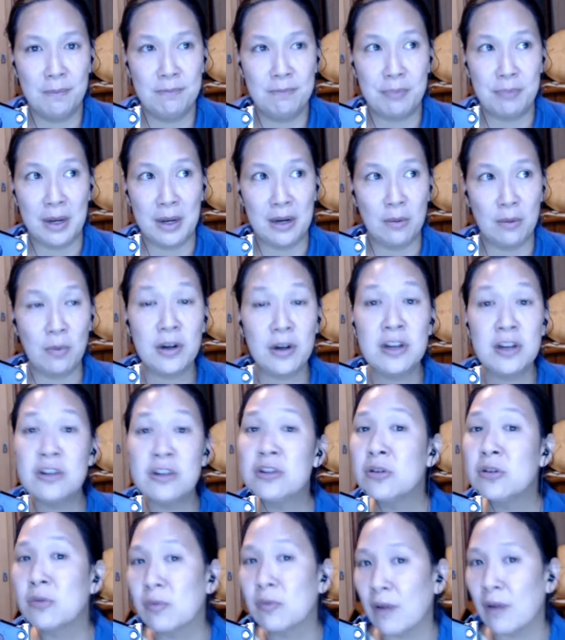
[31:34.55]
But
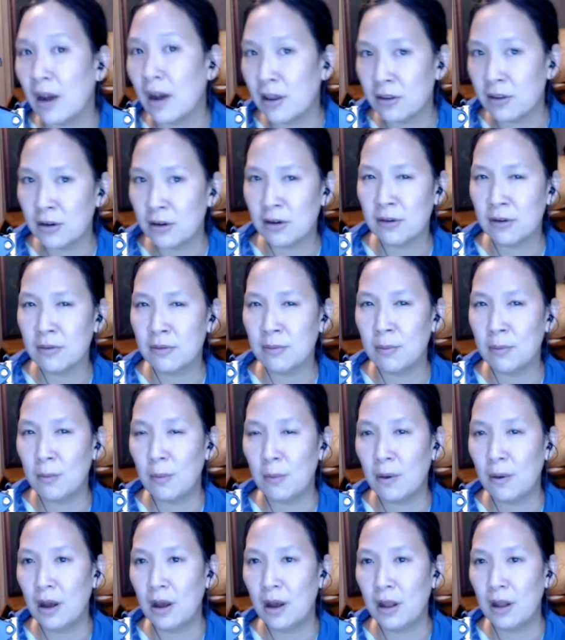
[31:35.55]
wouldn't you rather
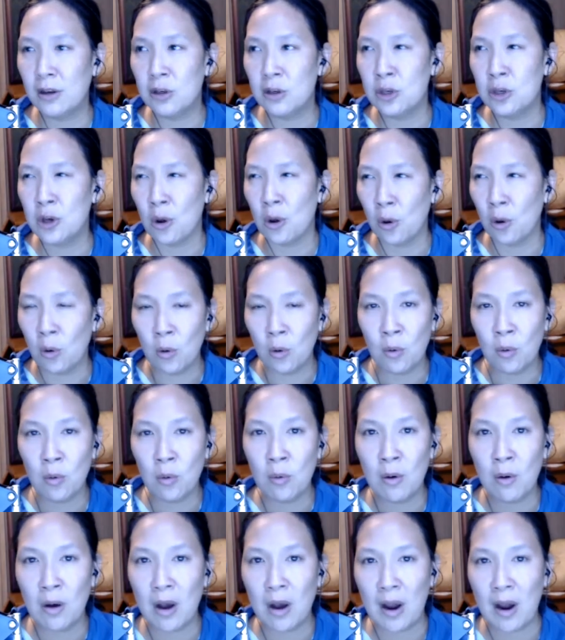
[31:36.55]

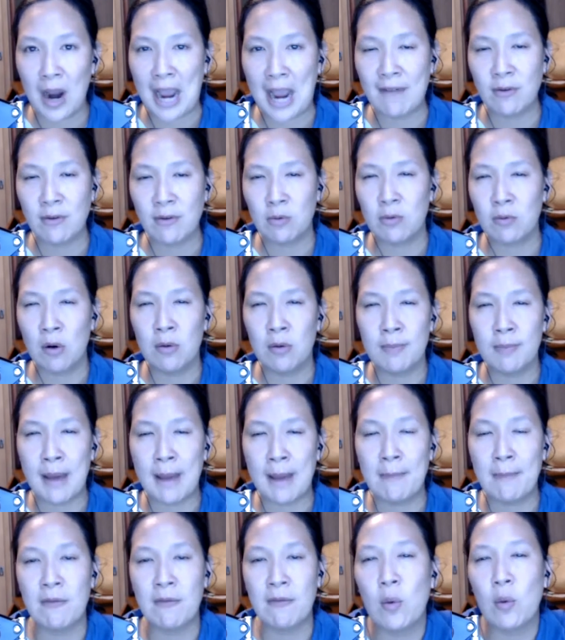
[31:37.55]
know or have a
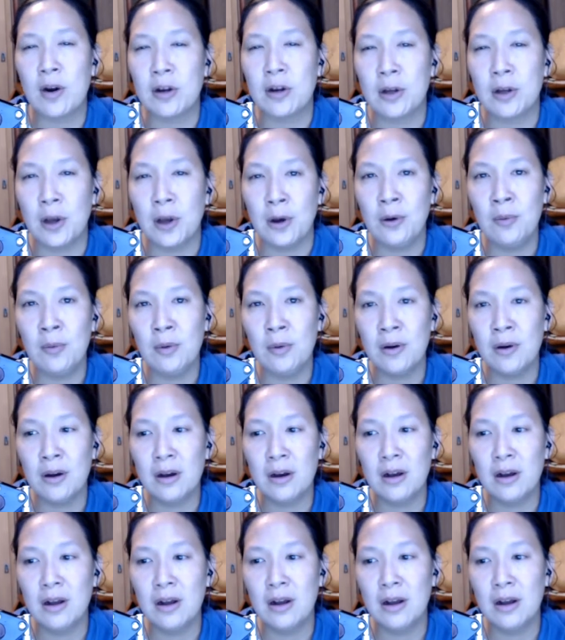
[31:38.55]
roadmap of where to go
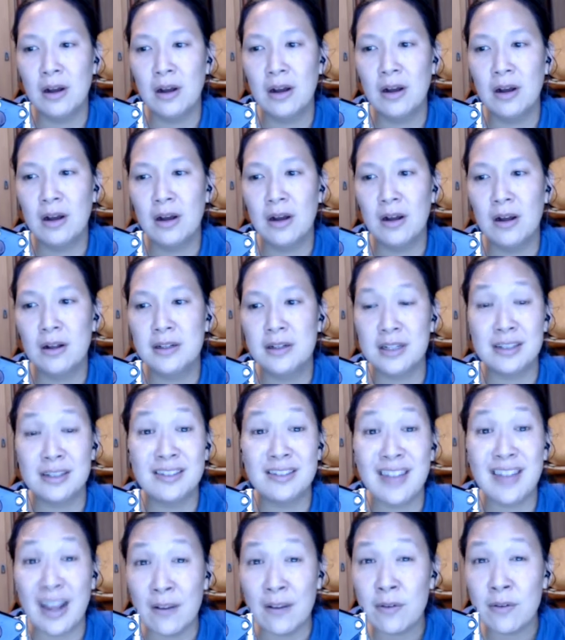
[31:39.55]
to
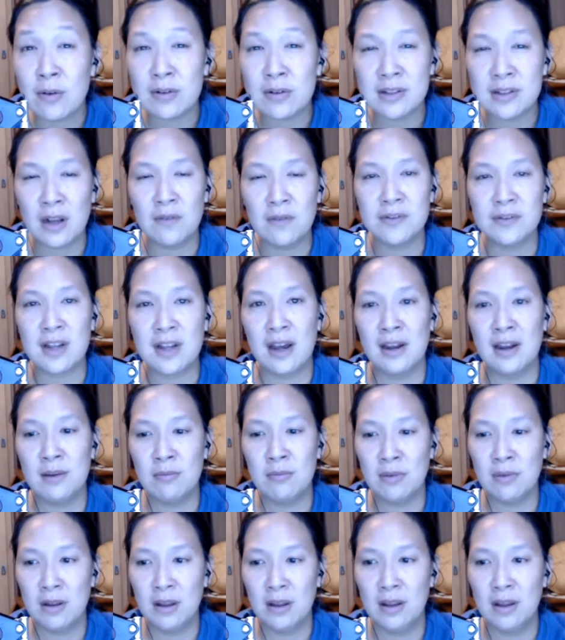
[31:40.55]
save yourself time?